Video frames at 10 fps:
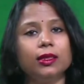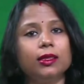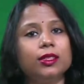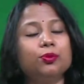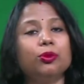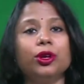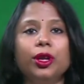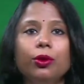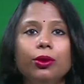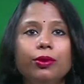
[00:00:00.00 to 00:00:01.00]
this
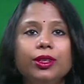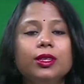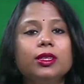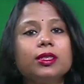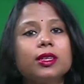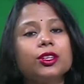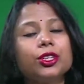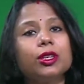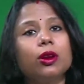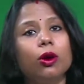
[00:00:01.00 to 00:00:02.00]
module with a
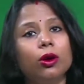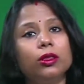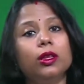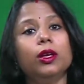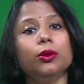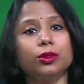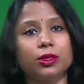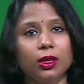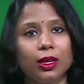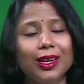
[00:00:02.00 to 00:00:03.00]
discussion on the youths.